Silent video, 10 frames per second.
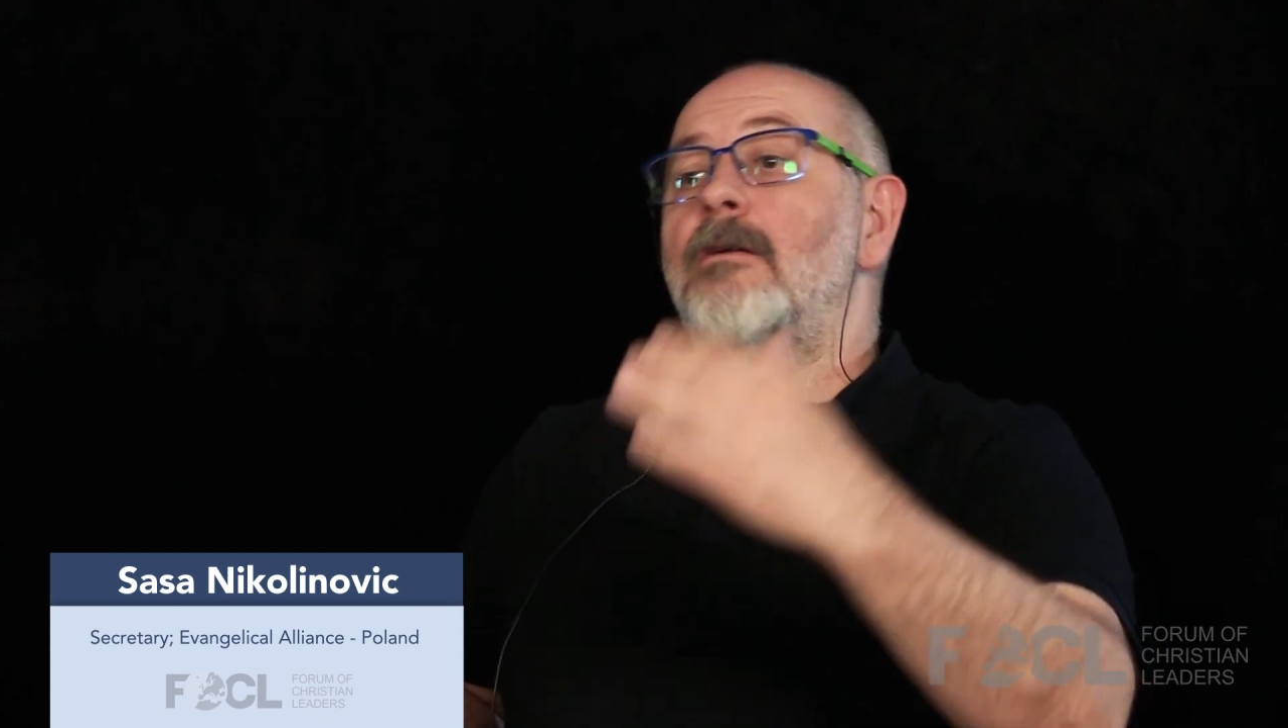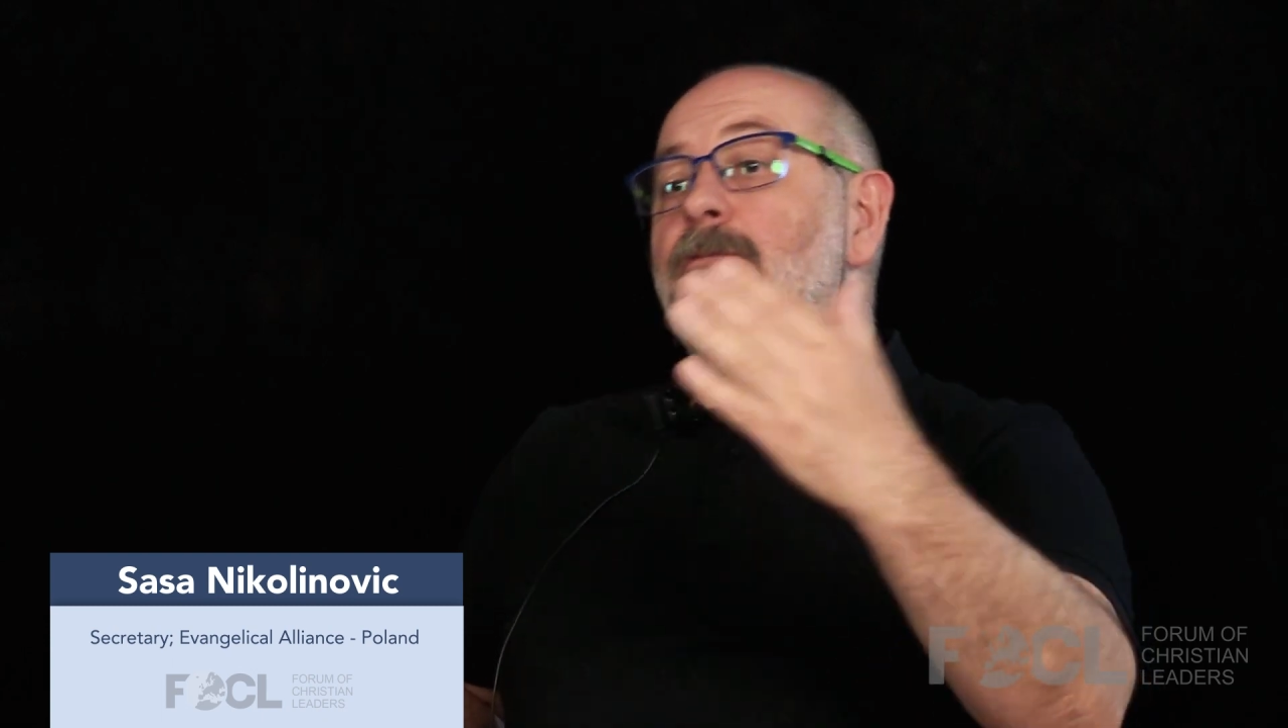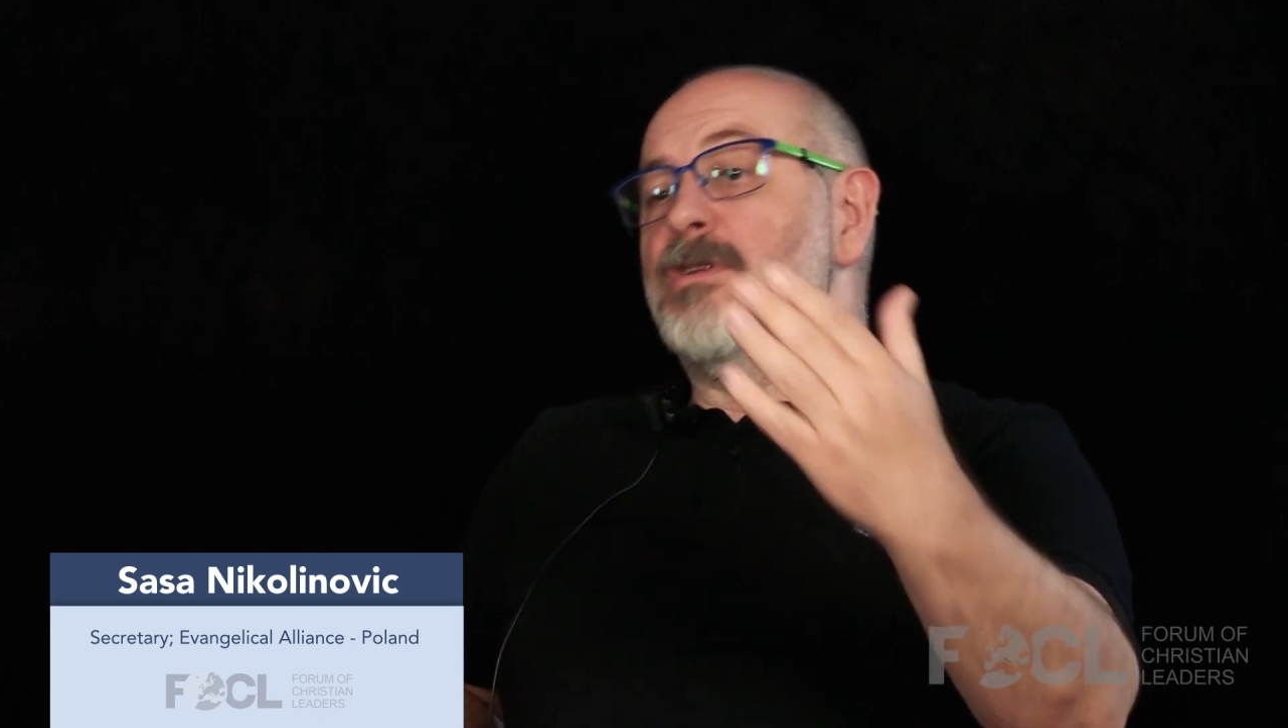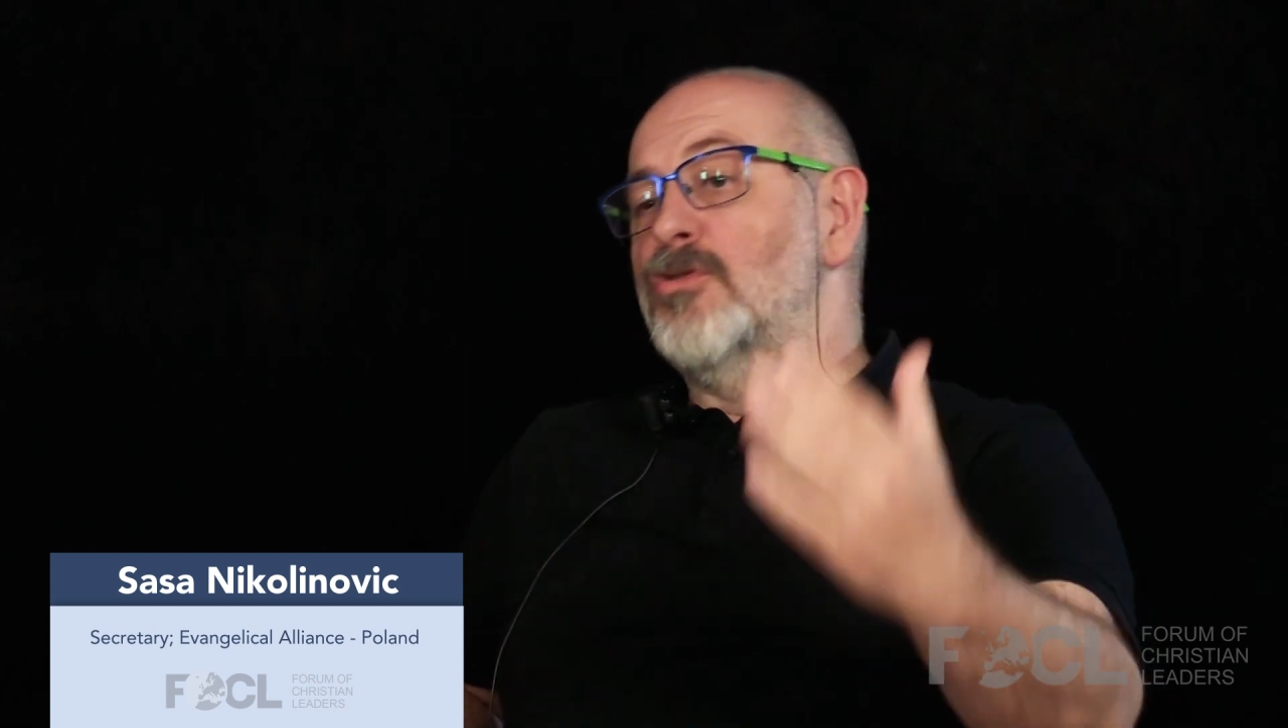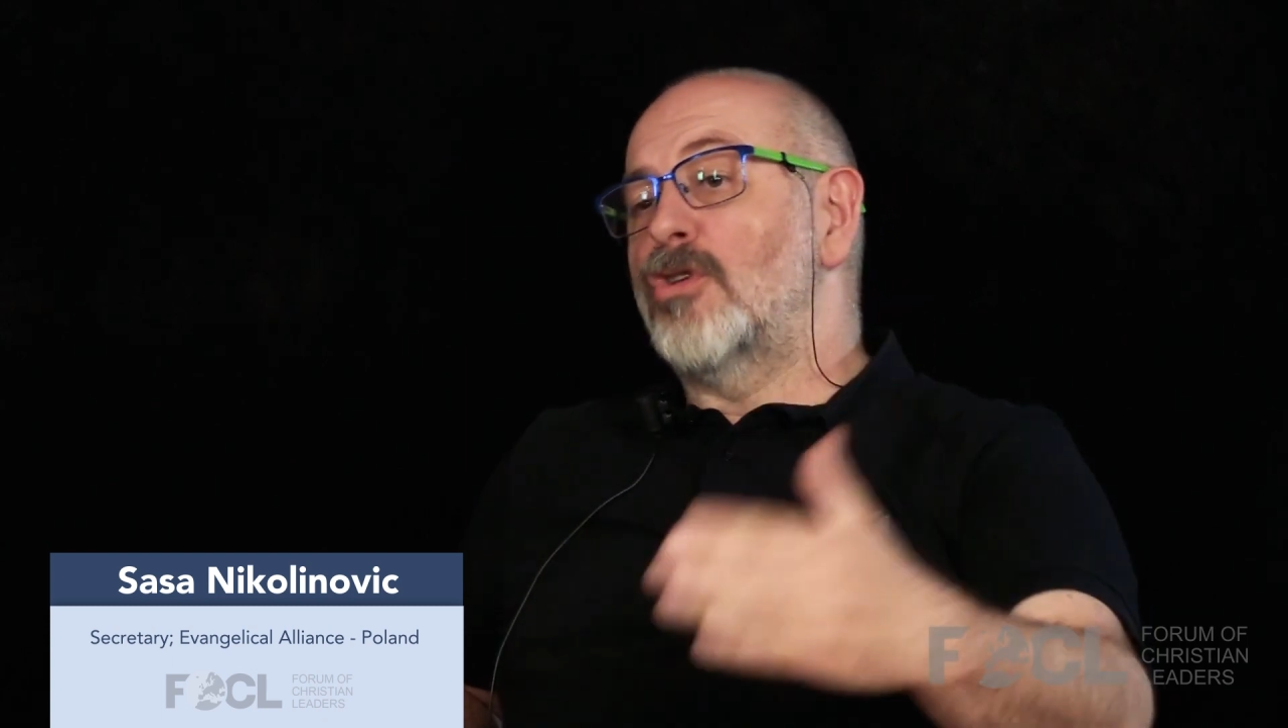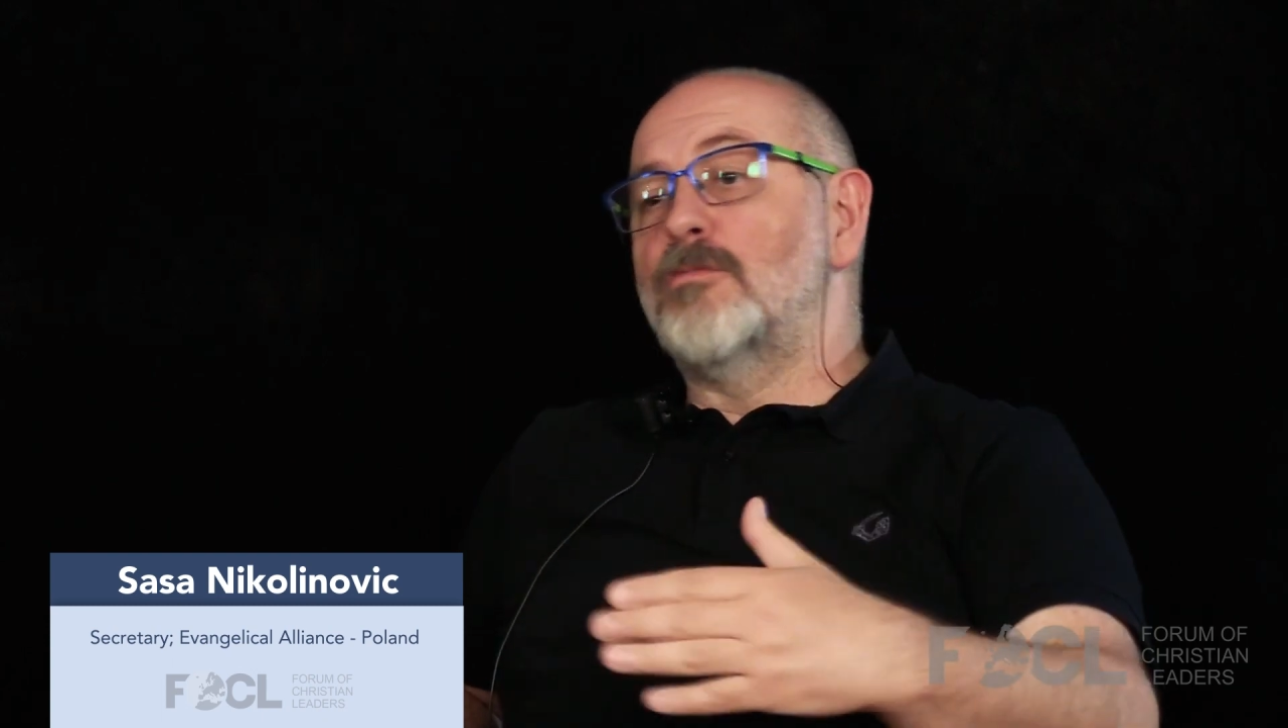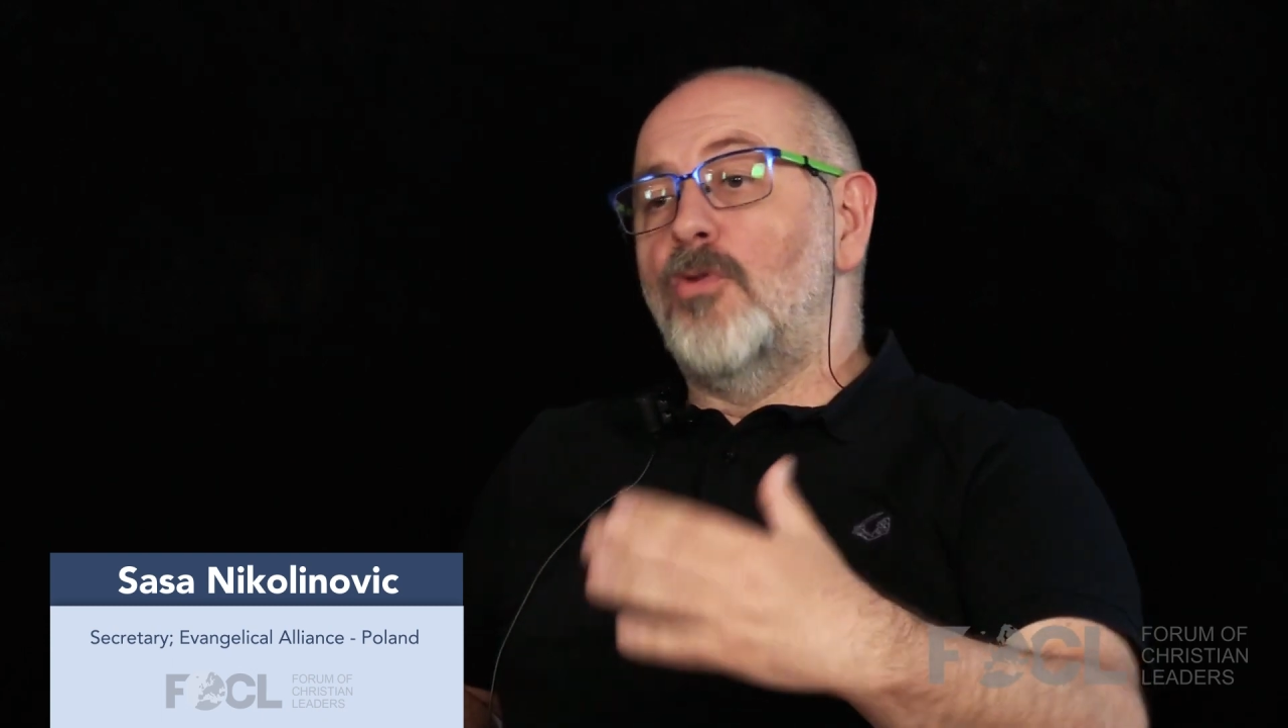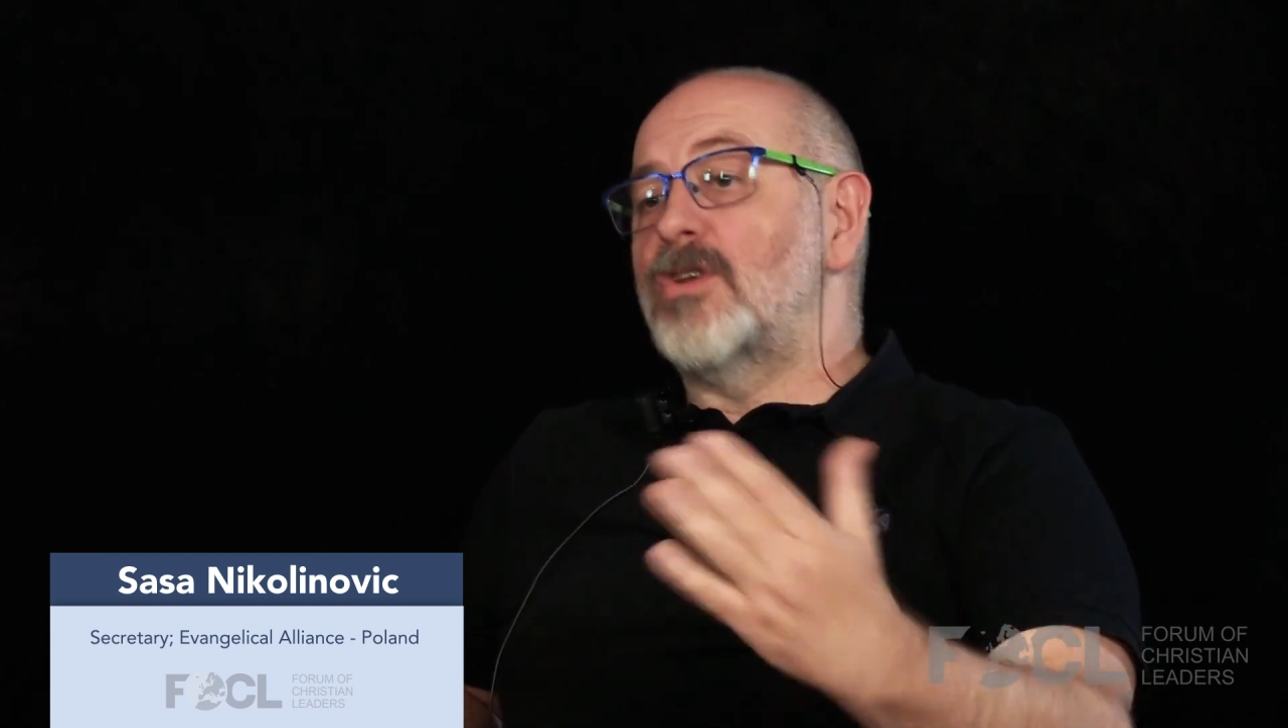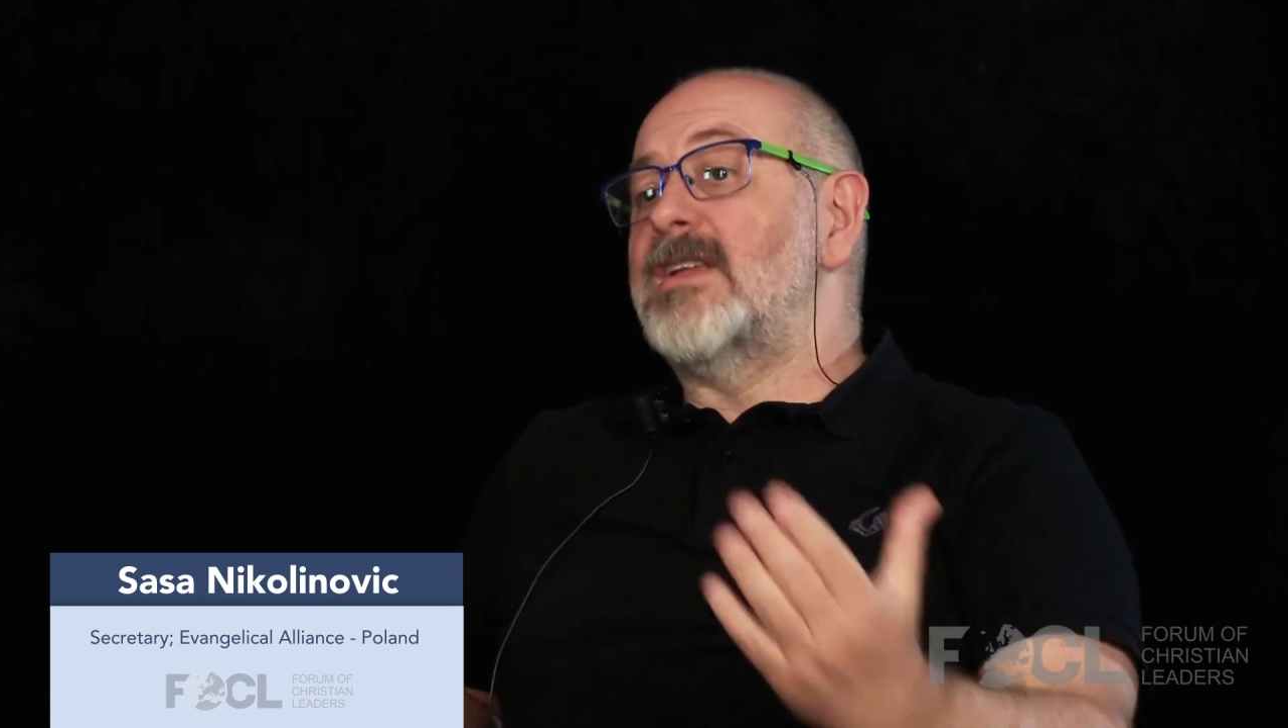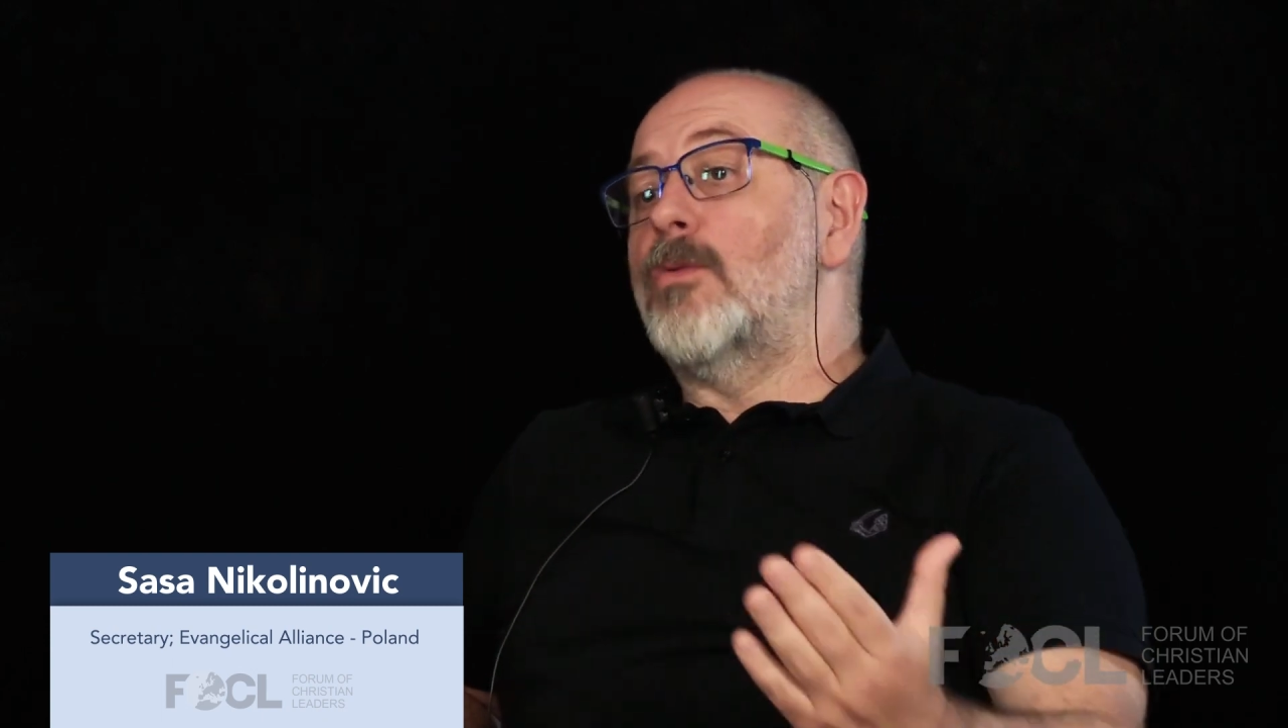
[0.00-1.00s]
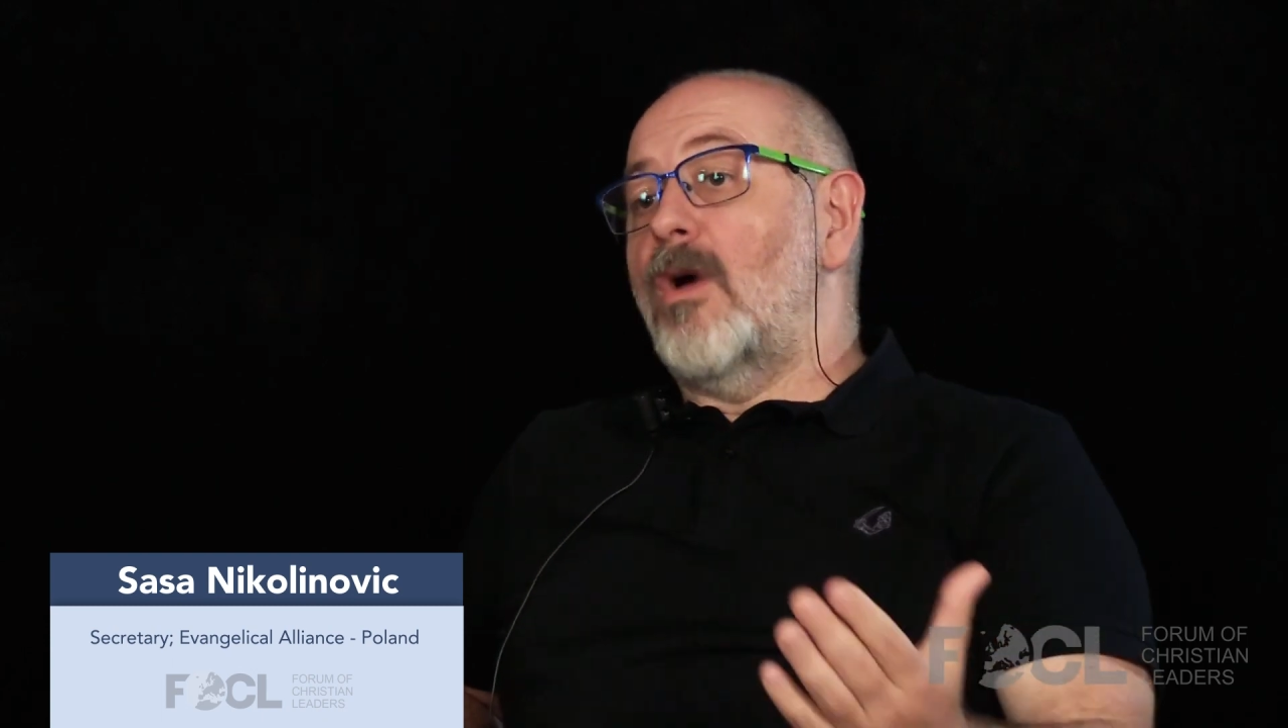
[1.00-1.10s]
with not more than